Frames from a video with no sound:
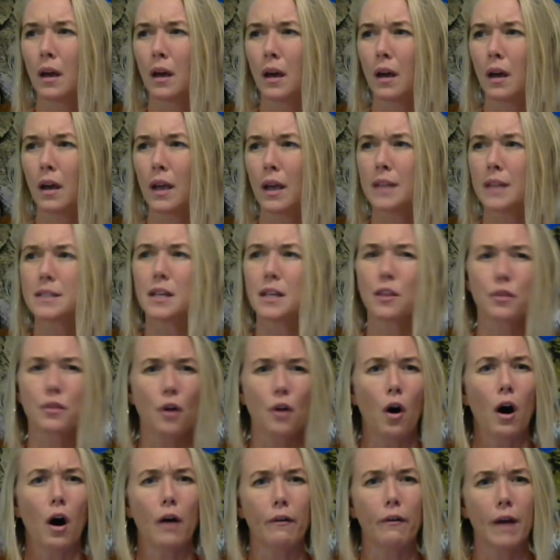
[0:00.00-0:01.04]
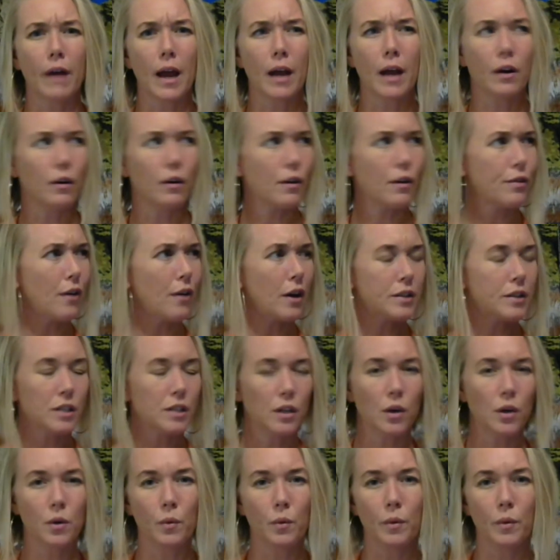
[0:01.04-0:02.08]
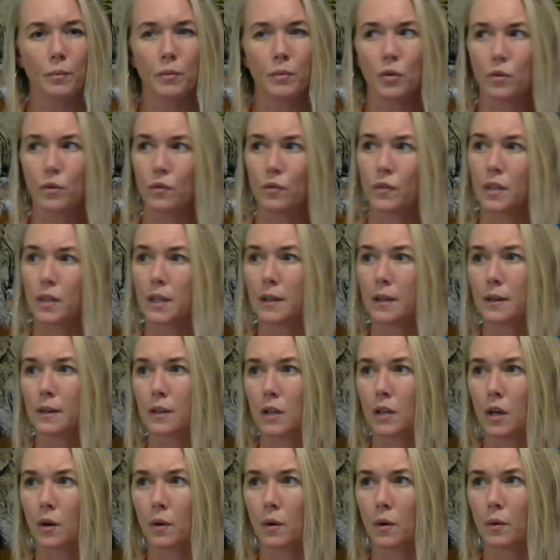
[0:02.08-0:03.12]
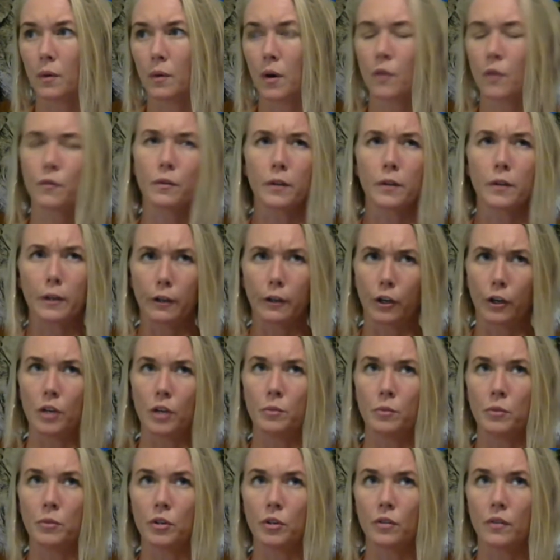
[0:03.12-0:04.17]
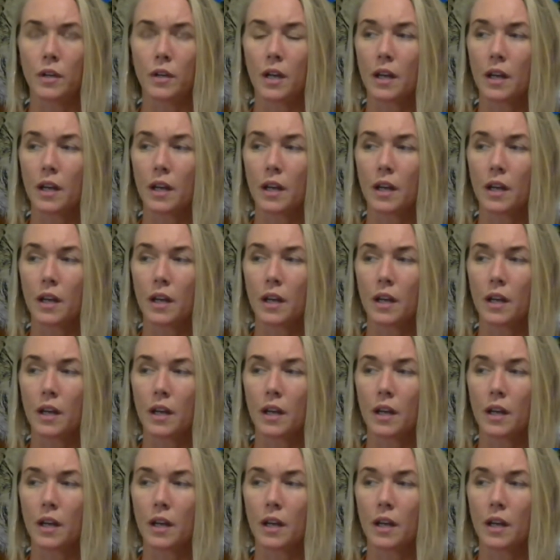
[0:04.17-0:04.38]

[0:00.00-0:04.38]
it's a thought, right? Or a thought to go to a movie, you know, hopefully a good movie.